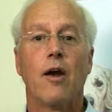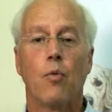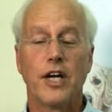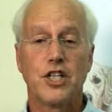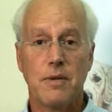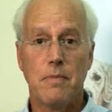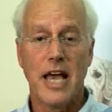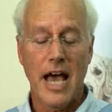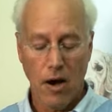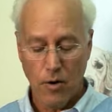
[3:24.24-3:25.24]
And when she
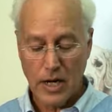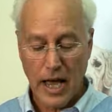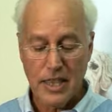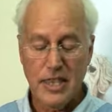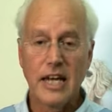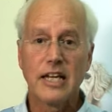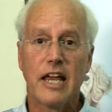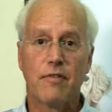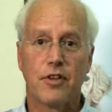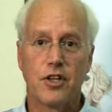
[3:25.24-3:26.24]
meowed, I then
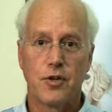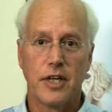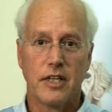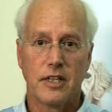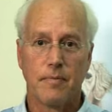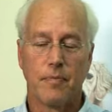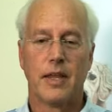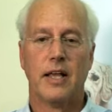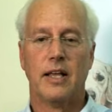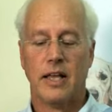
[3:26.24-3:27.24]
gave her the treat.
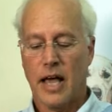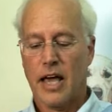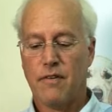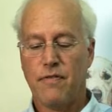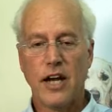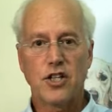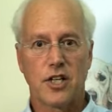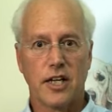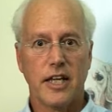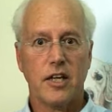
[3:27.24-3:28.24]
And
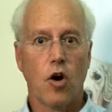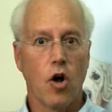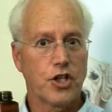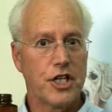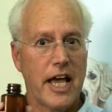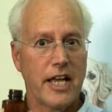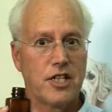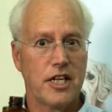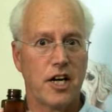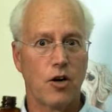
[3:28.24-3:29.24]
eventually, all she
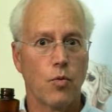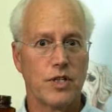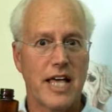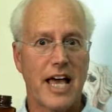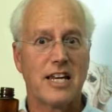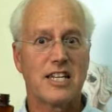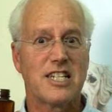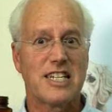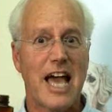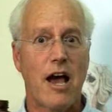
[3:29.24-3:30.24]
had to hear was that
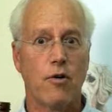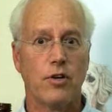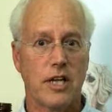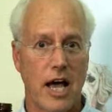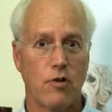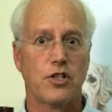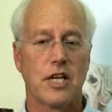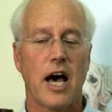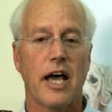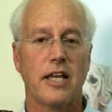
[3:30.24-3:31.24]
sound
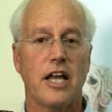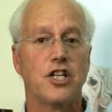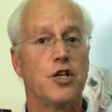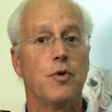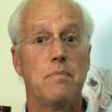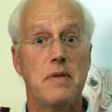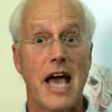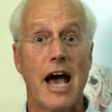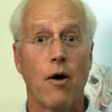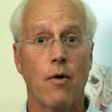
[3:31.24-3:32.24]
outside, and she would
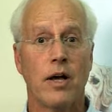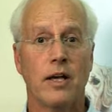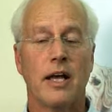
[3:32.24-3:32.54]
meow.